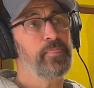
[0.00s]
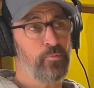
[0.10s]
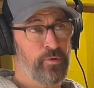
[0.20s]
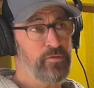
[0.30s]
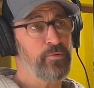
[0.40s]

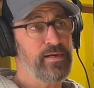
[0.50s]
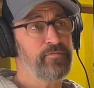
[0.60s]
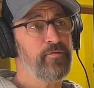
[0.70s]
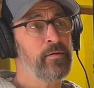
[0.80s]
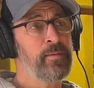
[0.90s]
with the Right to
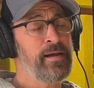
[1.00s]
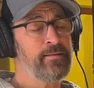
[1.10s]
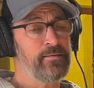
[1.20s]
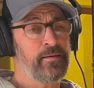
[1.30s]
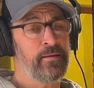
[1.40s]
Farm
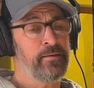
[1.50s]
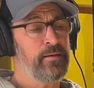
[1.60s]
Act, and